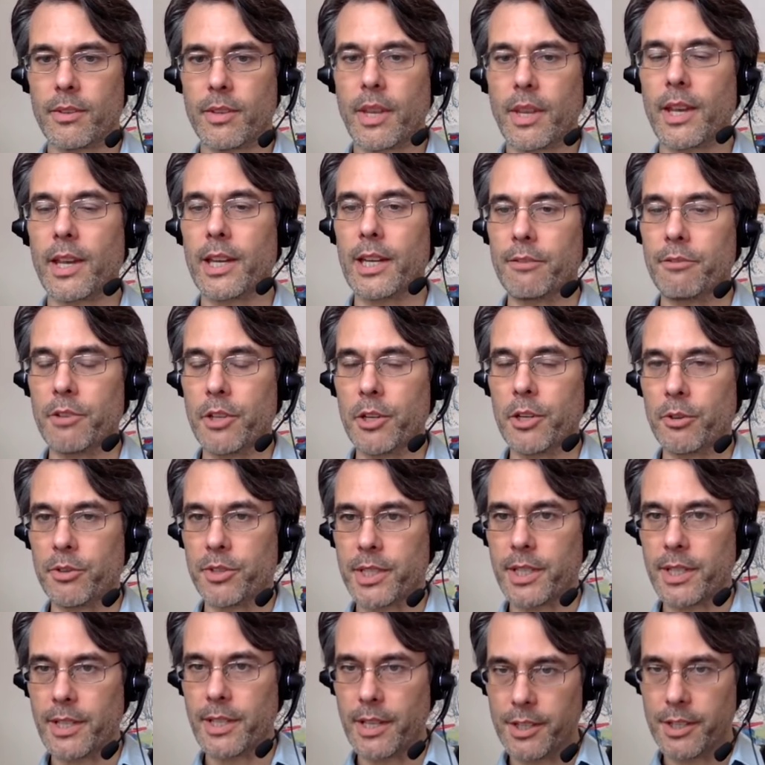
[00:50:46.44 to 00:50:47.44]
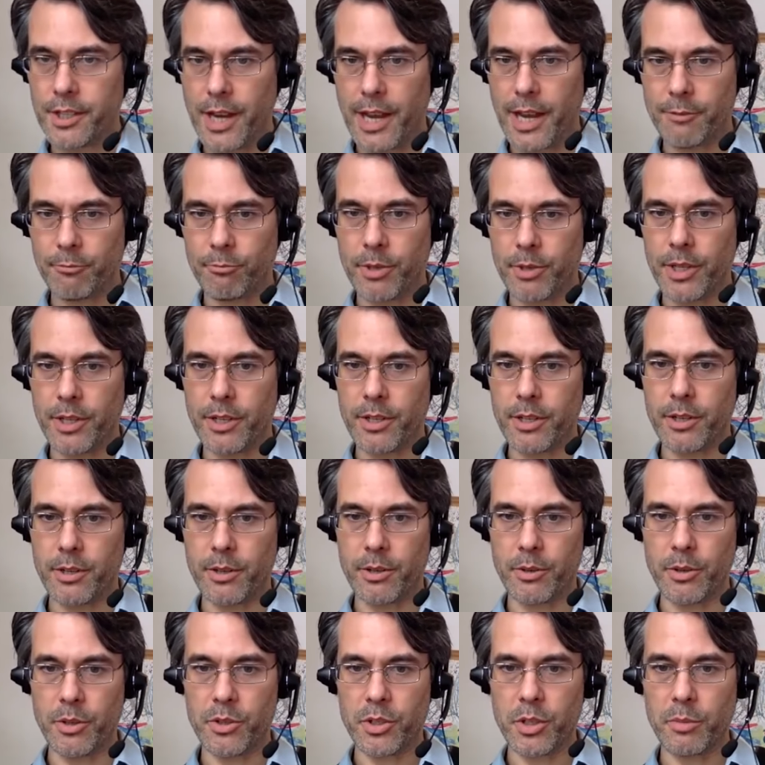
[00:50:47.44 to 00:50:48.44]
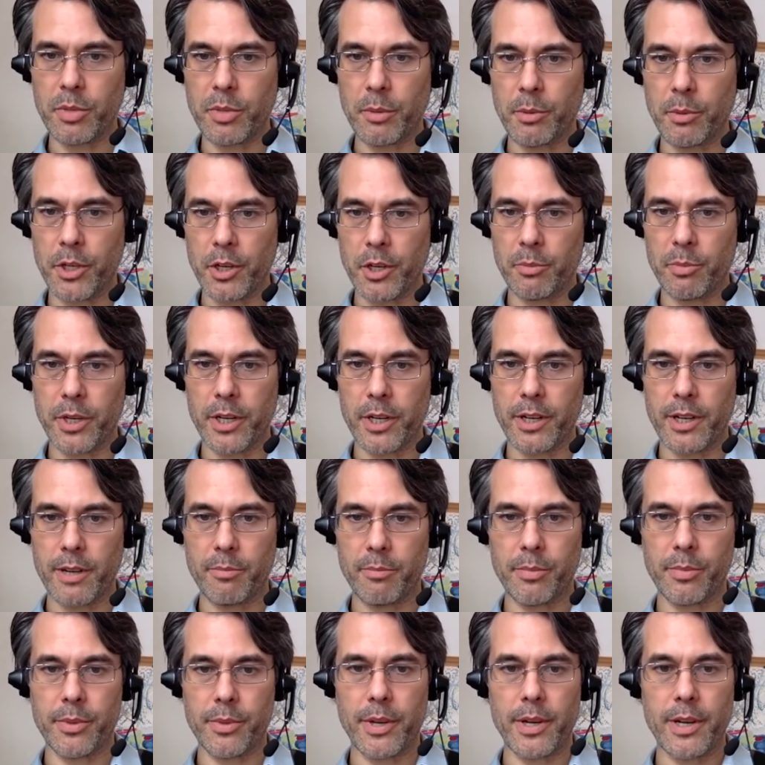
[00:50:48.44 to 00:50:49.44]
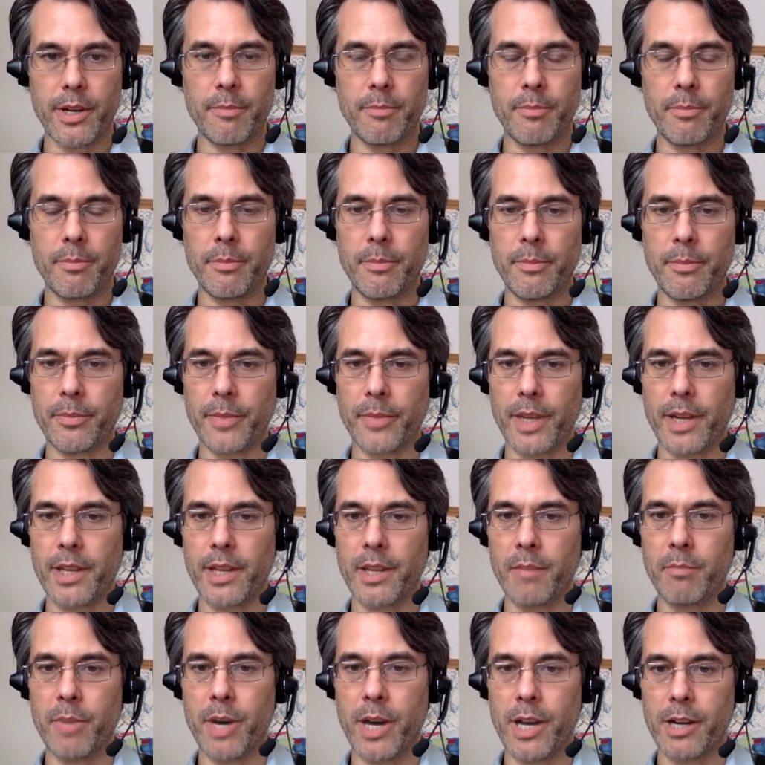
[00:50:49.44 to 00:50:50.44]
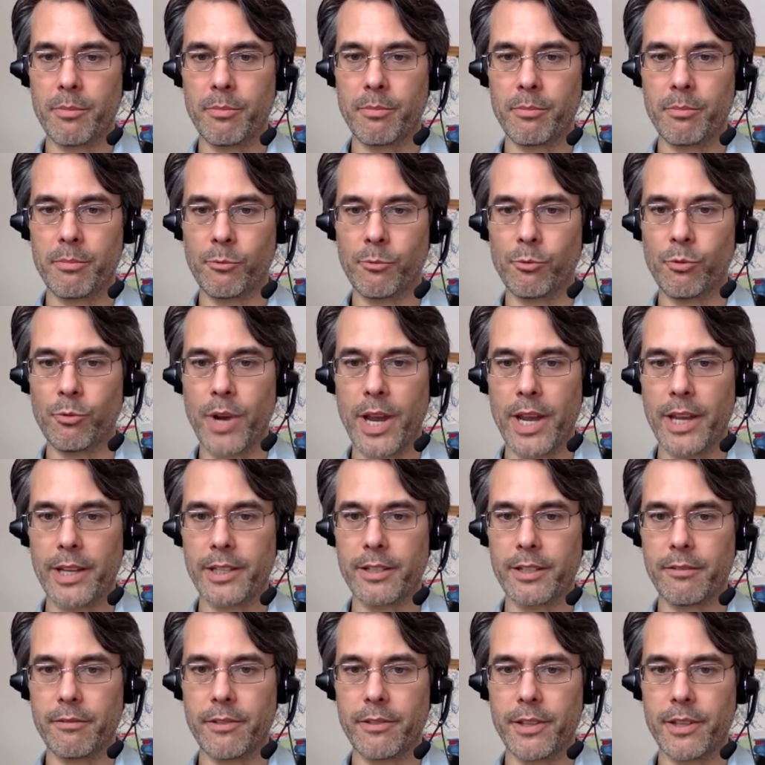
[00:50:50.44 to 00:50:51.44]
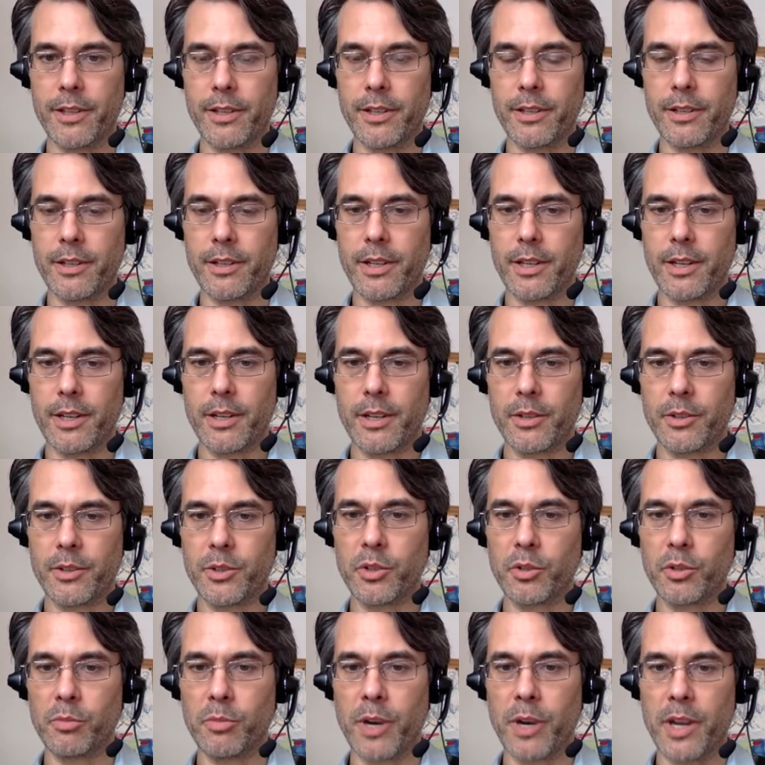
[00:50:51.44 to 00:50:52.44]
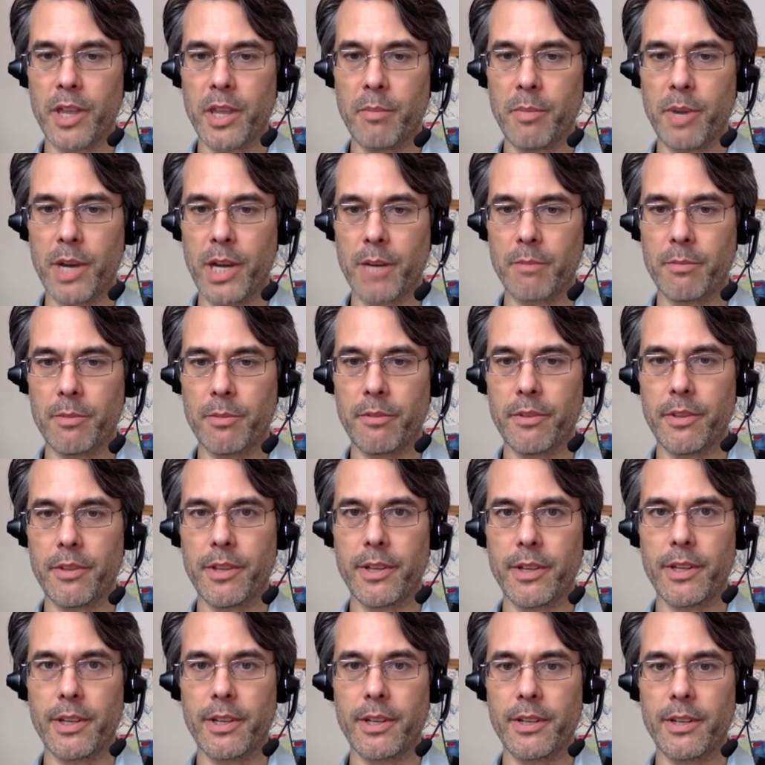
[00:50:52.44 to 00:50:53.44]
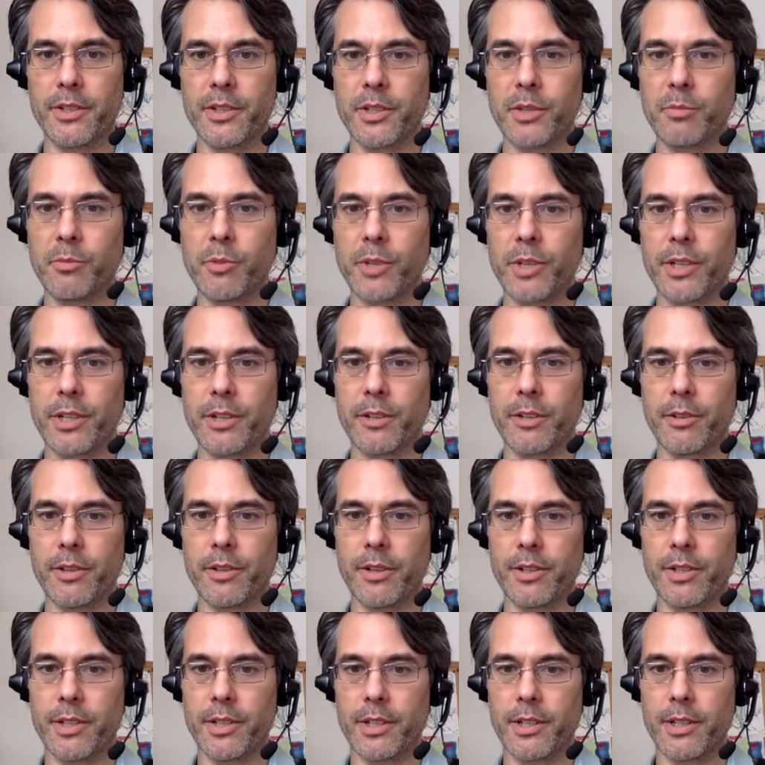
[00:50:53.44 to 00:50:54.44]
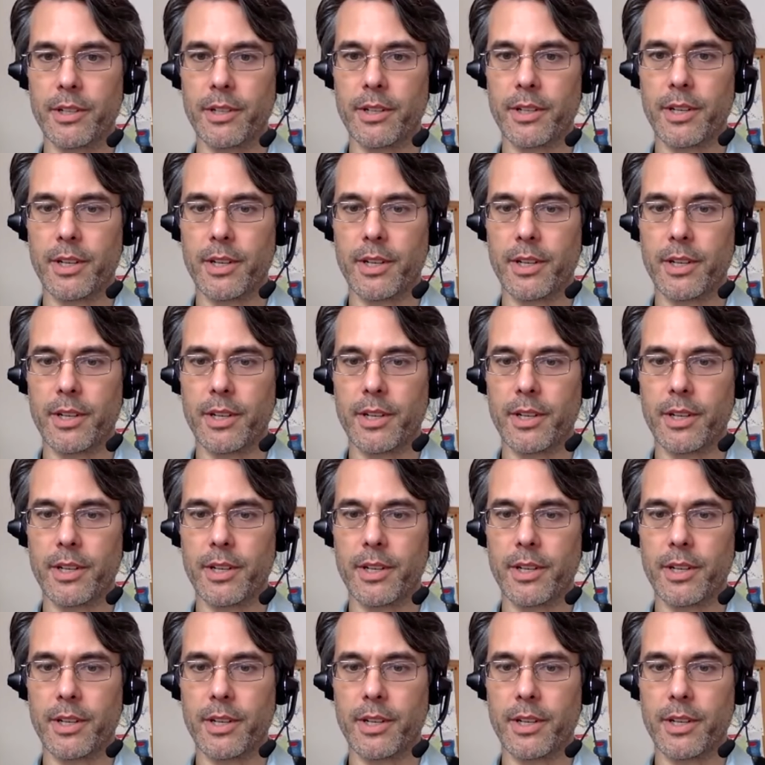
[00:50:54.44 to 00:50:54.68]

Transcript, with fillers: And if you don't see the chat window, you should be able to open it up um, on the bottom right of the toolbar, the bottom of the uh, Zoom window. There's a